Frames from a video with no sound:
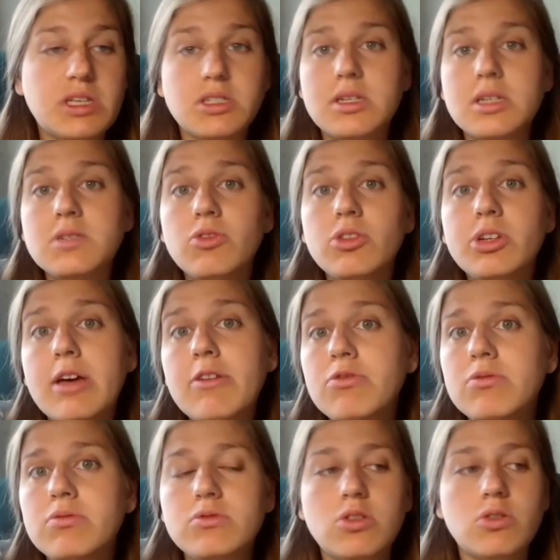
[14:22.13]
successful
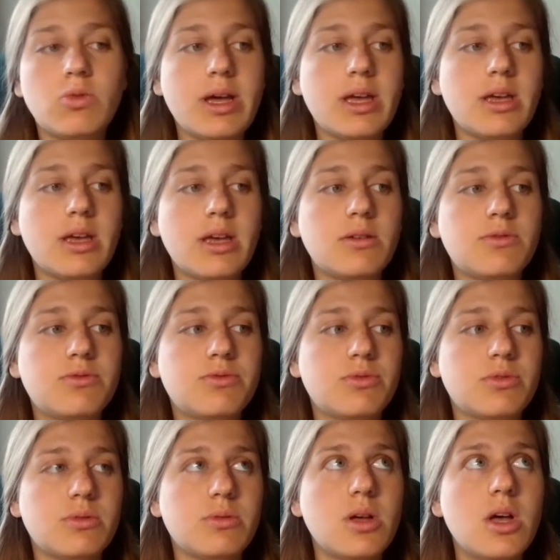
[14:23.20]
enough. So I
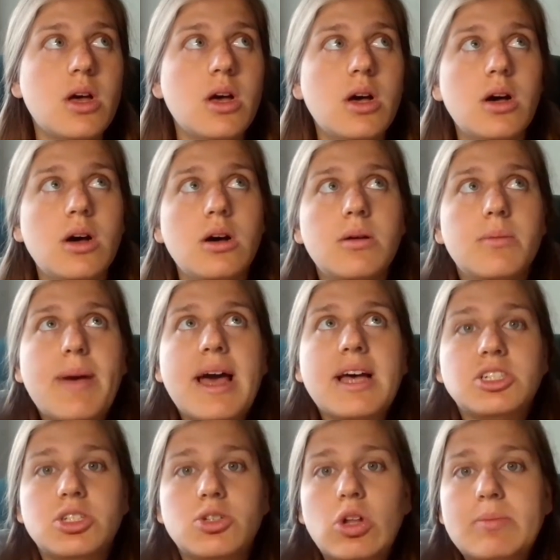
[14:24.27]

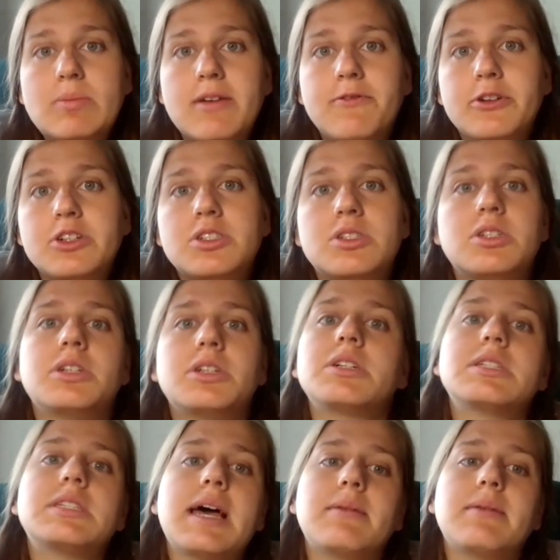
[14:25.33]
passed all my first year
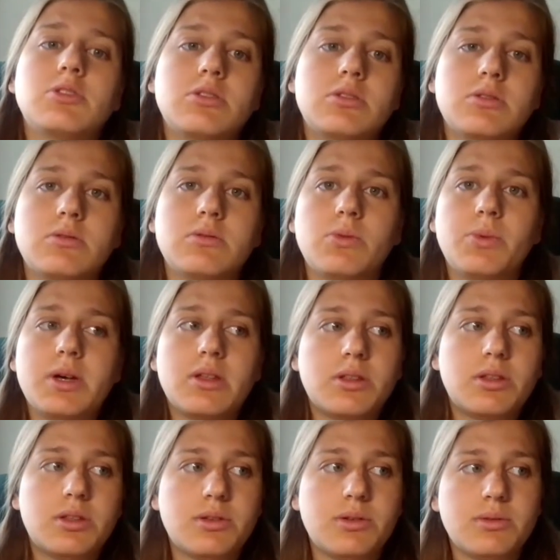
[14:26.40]
exams
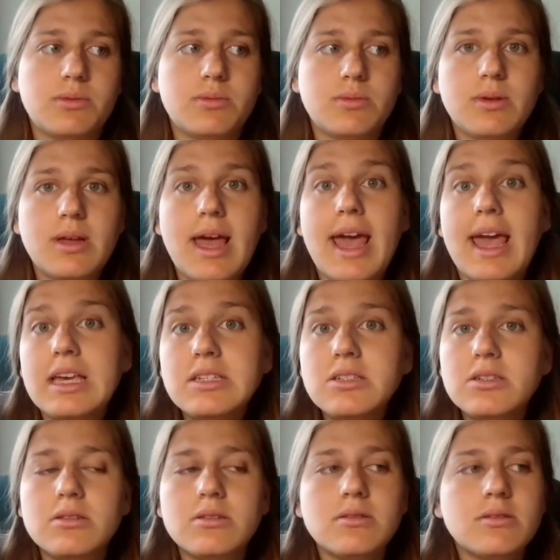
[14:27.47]
with
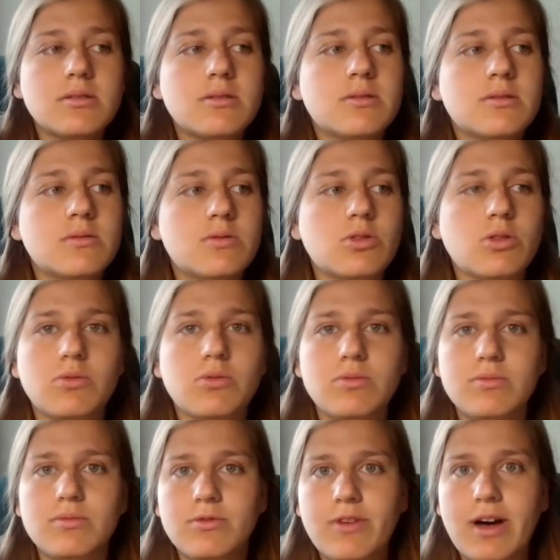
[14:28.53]
A's. So...
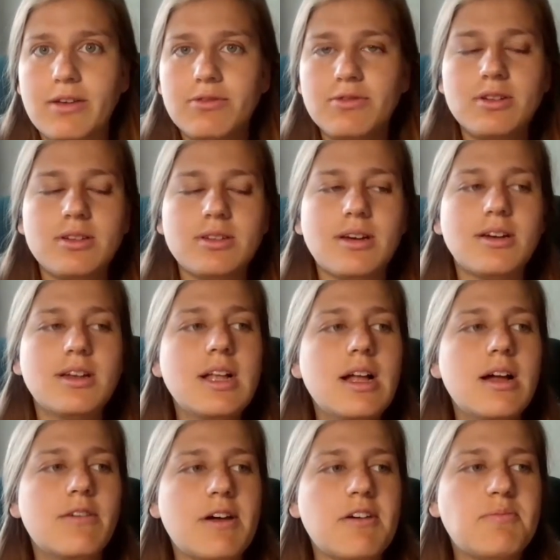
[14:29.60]

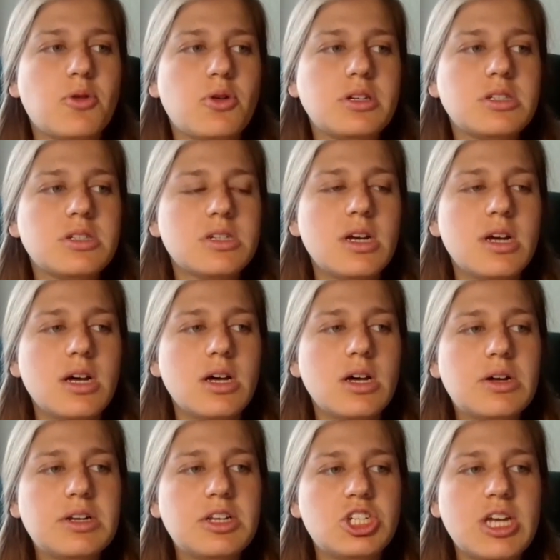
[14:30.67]
Five points
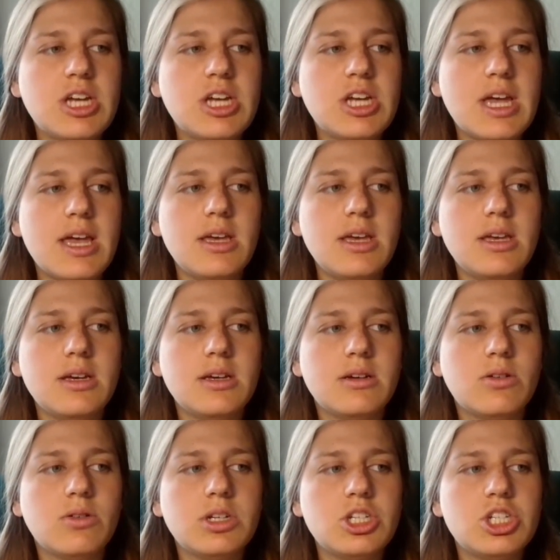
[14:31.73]
on each
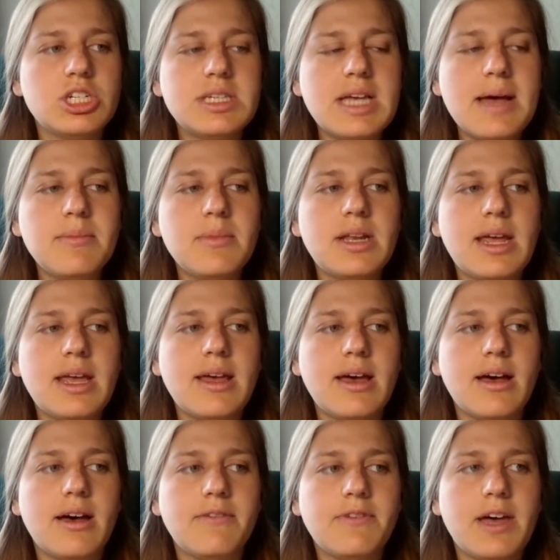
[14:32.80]
exam, and I
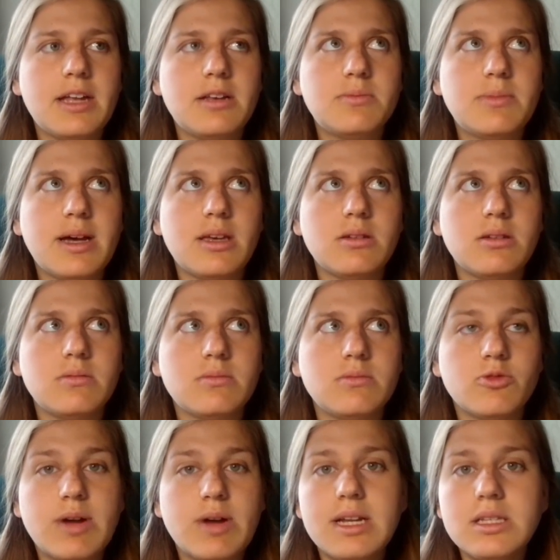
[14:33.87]
have had my
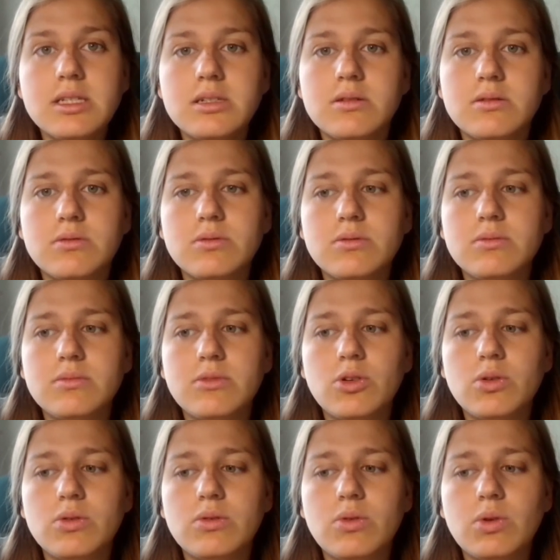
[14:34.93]
credits
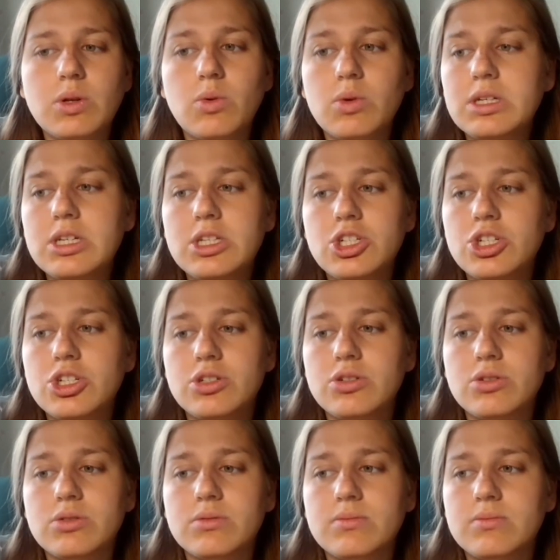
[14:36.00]
on each